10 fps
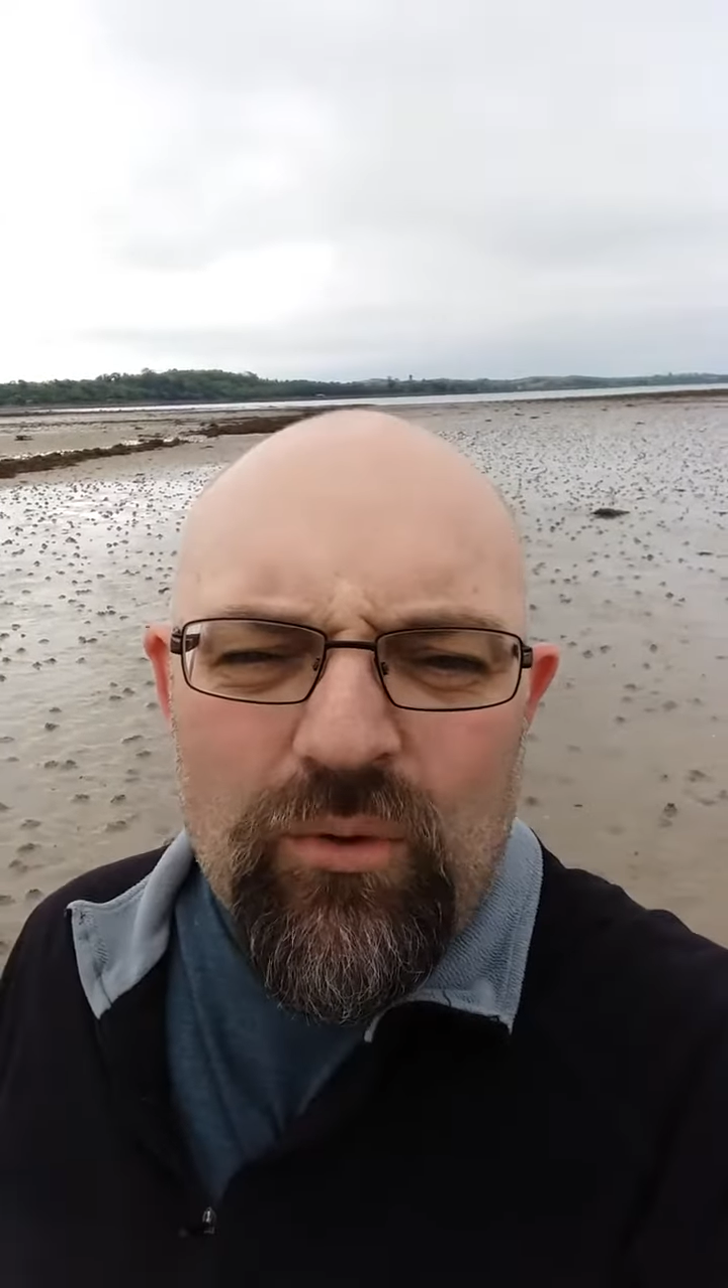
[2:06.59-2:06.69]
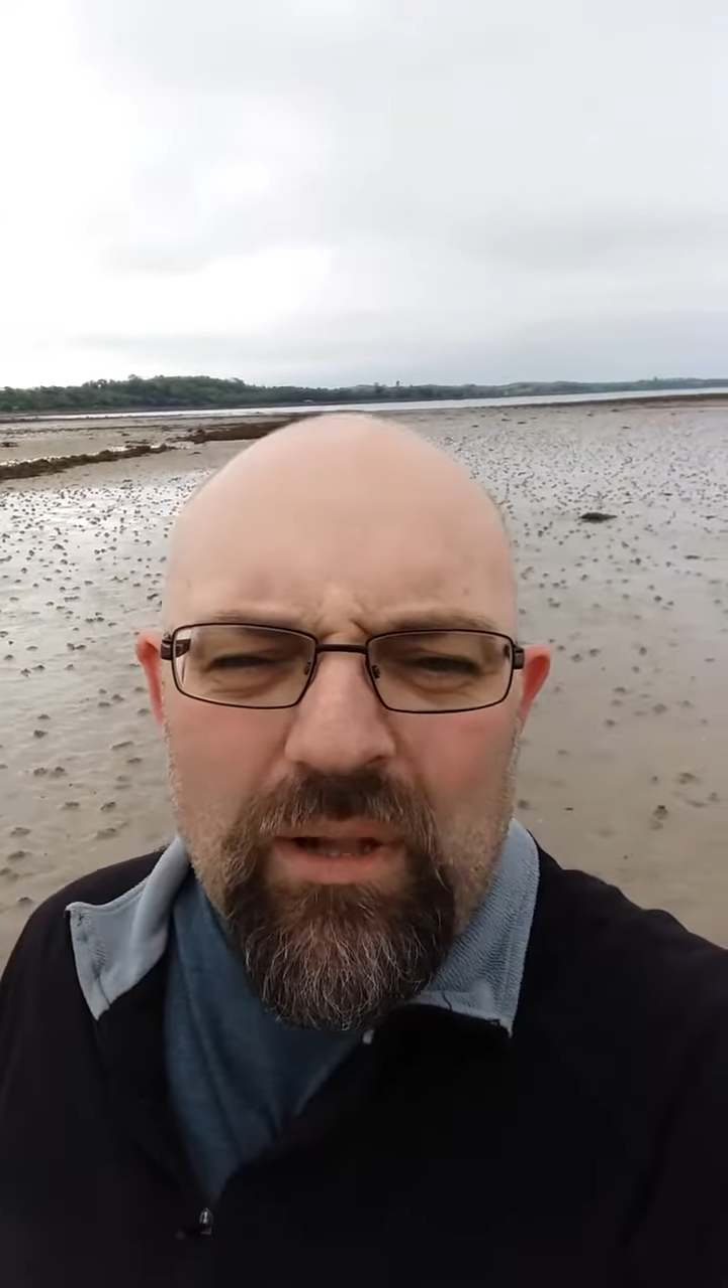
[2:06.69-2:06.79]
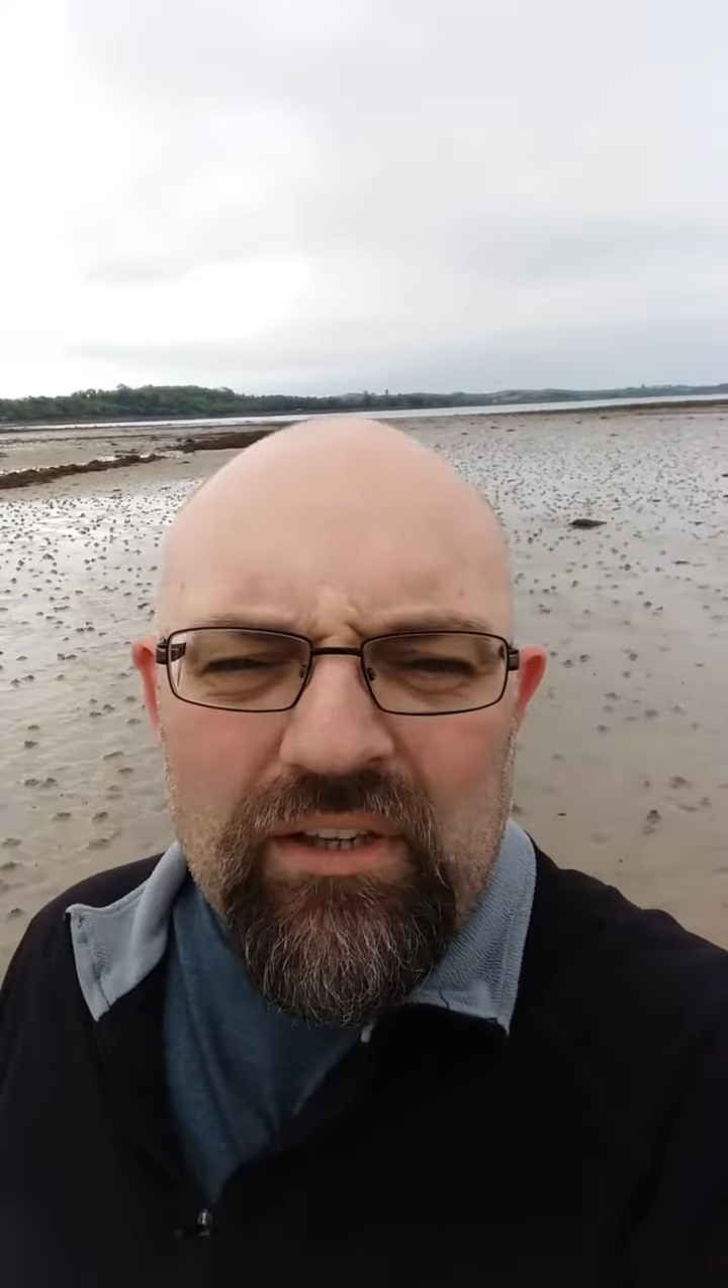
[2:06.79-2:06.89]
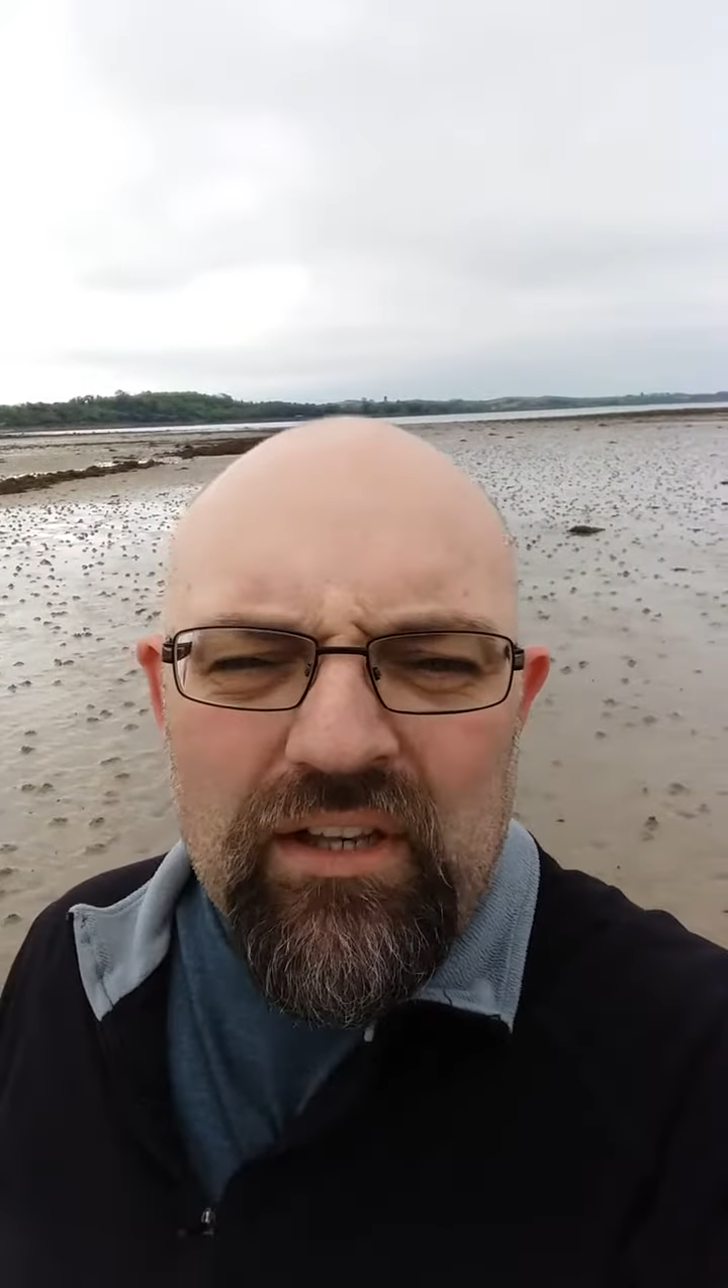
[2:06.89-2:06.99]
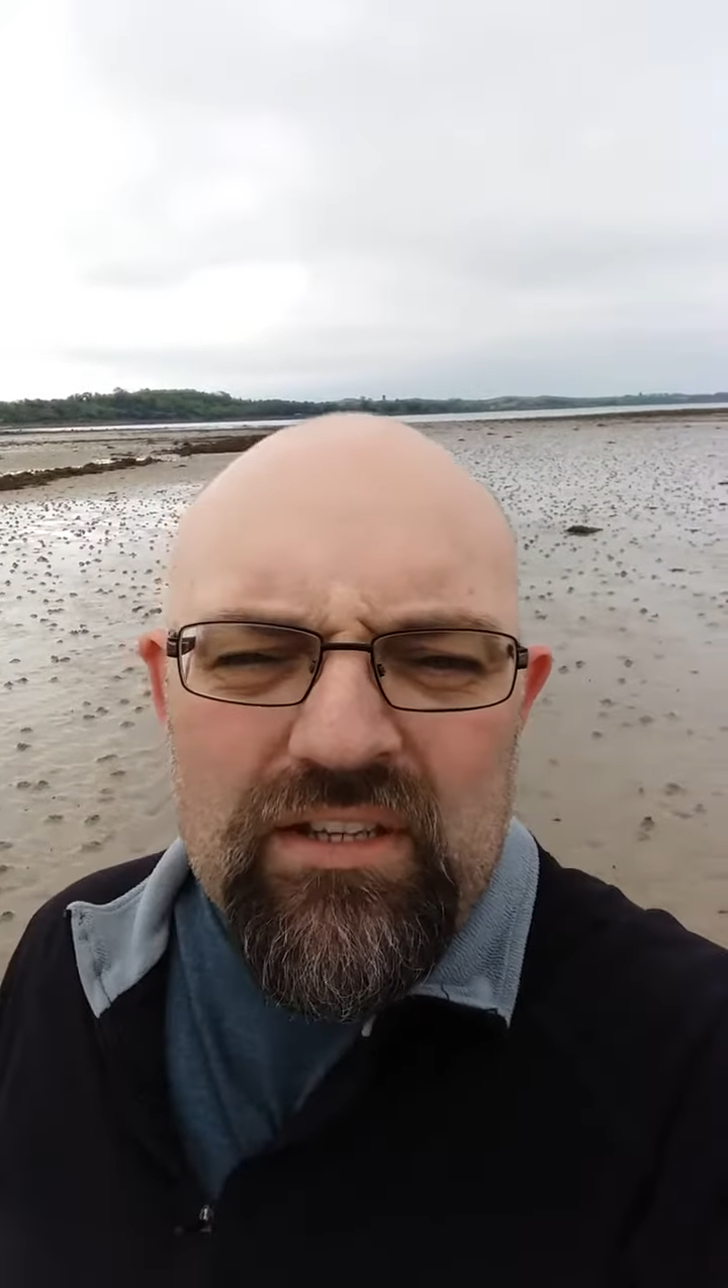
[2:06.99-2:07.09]
the
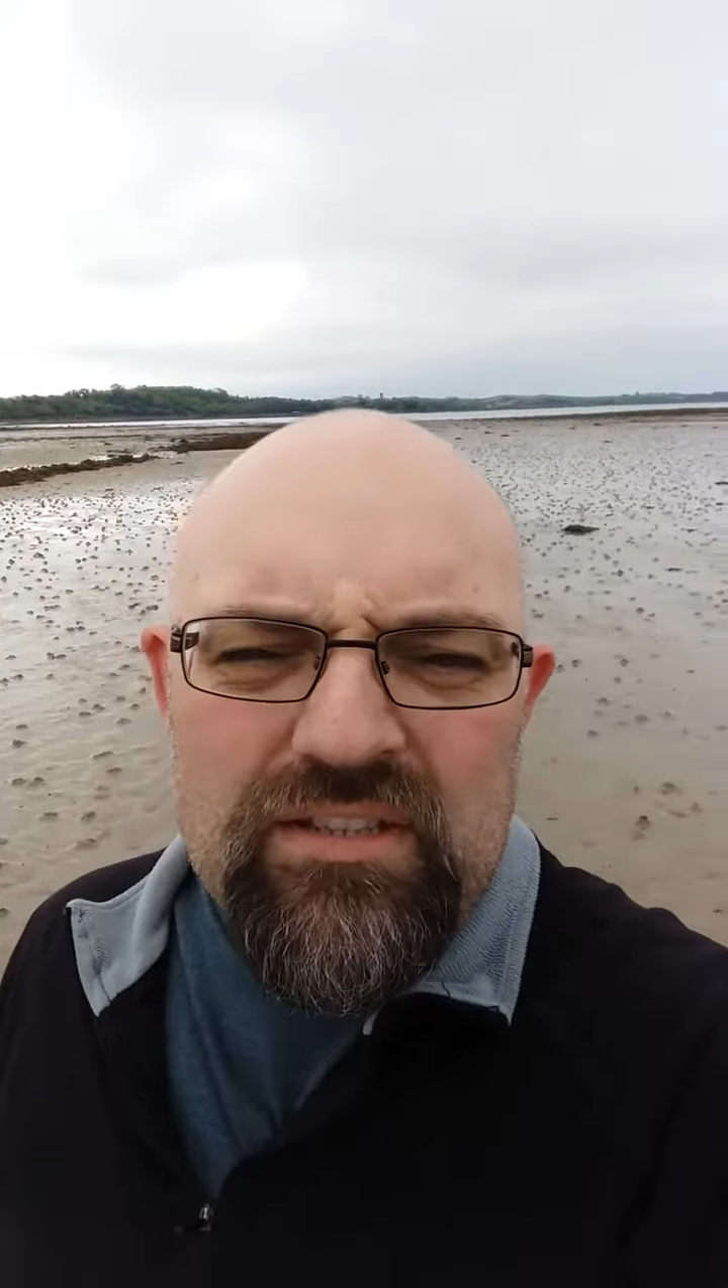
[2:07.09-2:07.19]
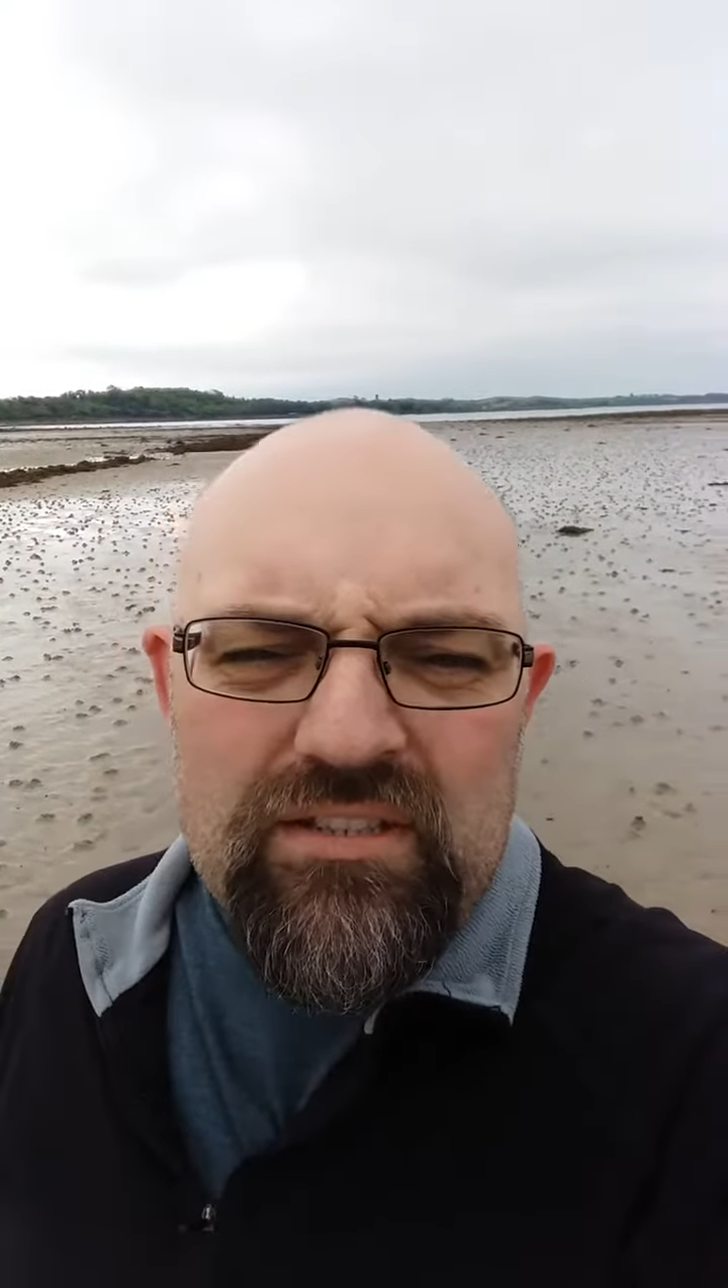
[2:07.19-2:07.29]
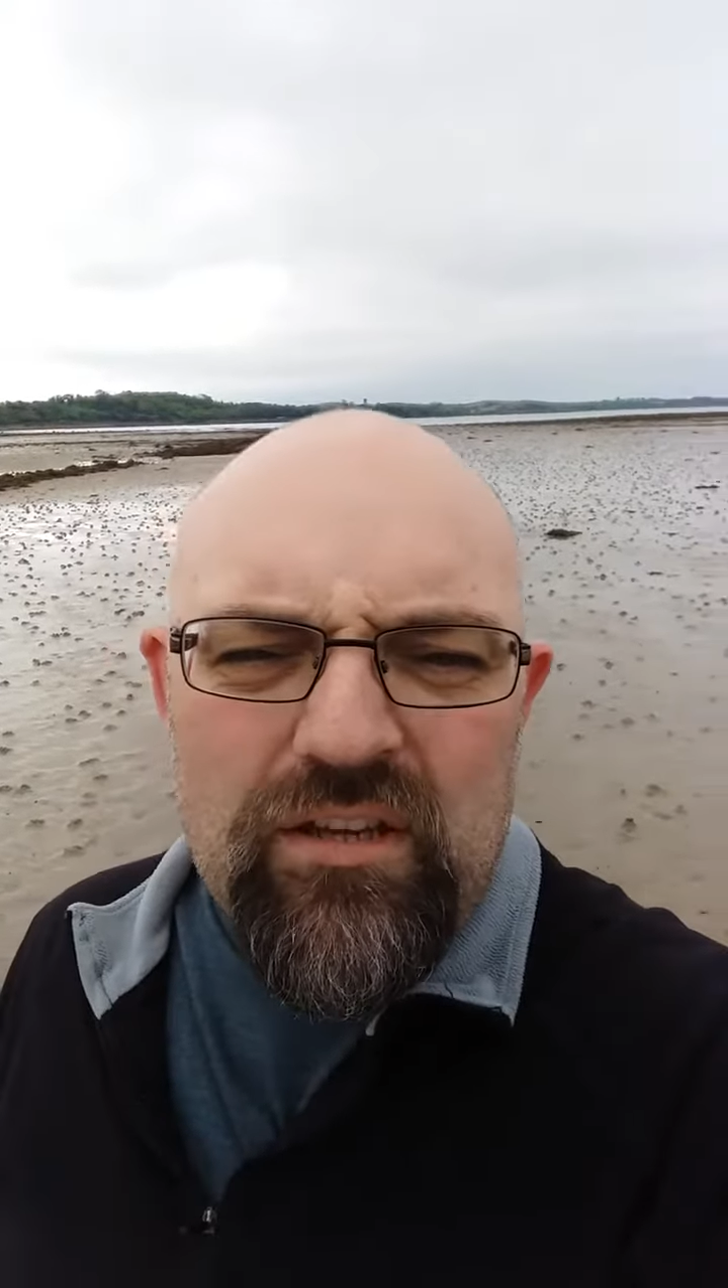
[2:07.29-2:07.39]
wilderness